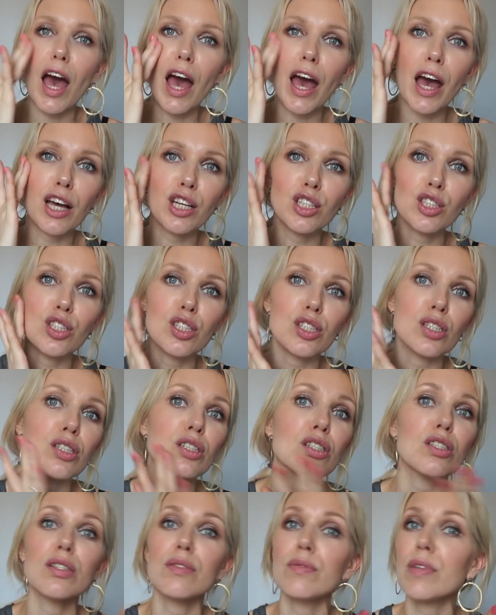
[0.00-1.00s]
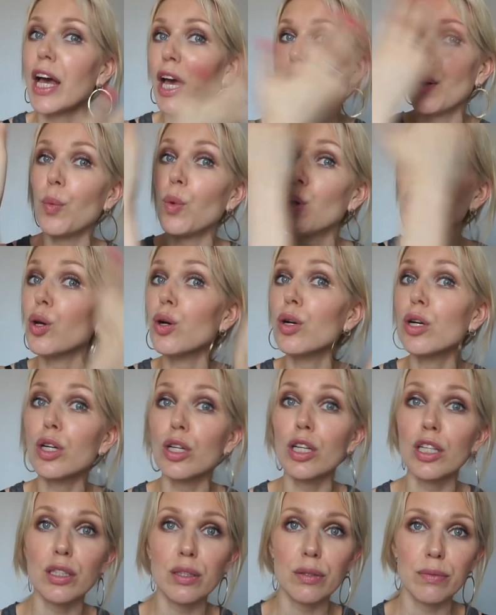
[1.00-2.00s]
and just and it will look
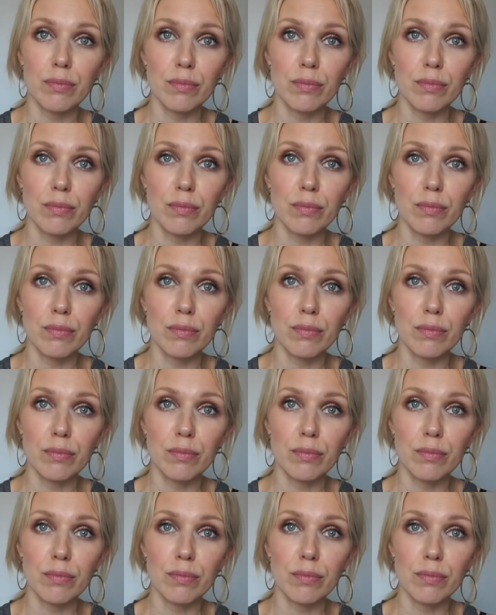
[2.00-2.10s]
good.